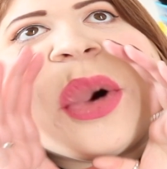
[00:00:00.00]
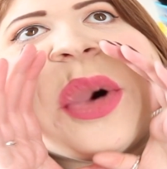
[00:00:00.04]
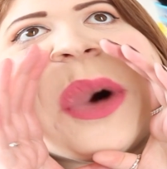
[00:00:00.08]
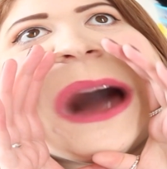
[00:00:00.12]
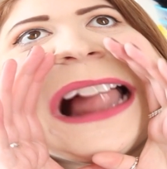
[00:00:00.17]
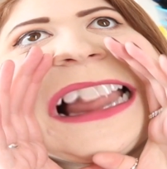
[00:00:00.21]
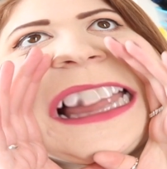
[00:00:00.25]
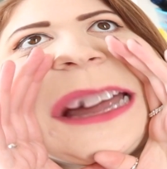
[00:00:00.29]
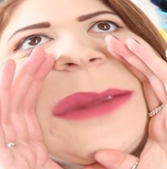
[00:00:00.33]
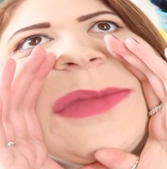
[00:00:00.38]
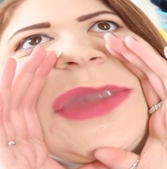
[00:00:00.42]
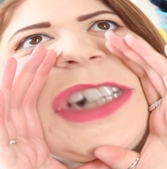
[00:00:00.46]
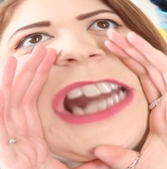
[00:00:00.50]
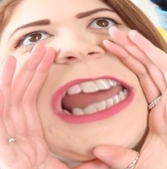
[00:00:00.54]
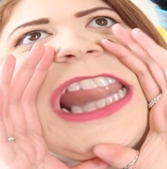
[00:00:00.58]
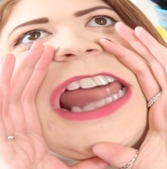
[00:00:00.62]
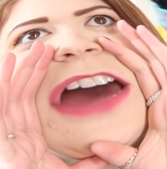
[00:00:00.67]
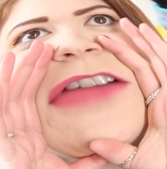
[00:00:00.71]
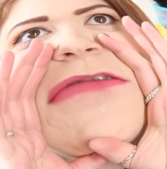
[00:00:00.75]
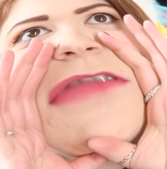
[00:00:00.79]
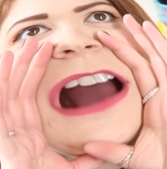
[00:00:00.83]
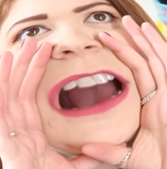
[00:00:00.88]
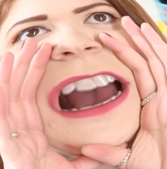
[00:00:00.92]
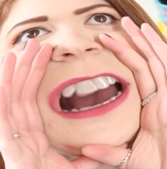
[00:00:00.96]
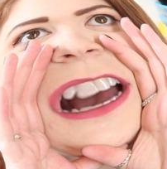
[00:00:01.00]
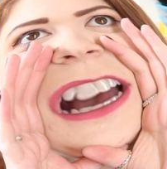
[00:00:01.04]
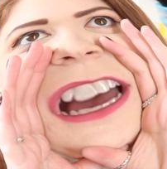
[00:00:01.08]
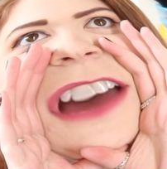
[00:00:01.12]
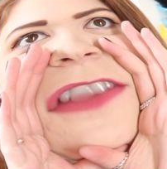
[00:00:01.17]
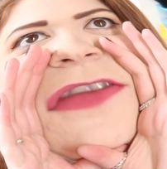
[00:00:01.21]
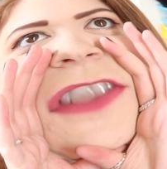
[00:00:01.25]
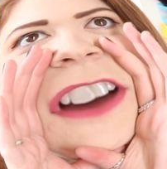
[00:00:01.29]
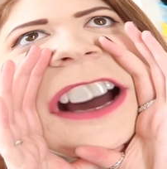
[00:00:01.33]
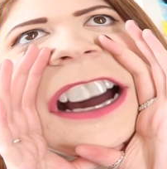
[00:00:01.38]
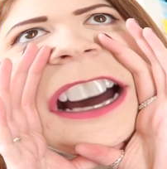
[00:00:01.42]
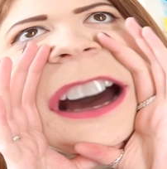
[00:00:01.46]
Welcome to the rock
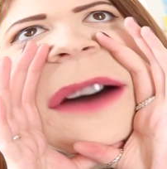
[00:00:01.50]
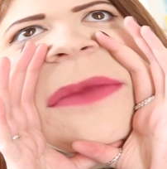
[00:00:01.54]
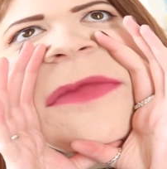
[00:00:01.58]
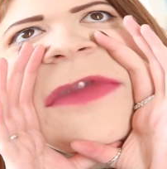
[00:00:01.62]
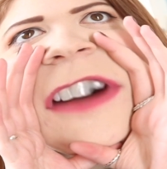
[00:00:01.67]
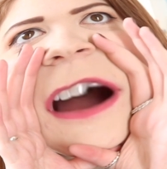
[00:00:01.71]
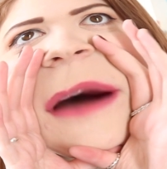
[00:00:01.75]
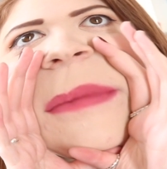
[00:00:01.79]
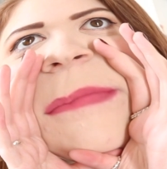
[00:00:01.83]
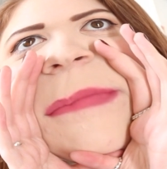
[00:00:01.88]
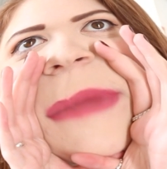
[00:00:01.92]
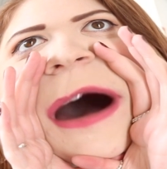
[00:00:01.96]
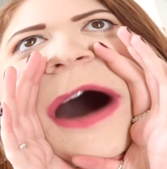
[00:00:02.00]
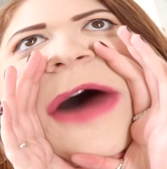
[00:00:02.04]
if you come from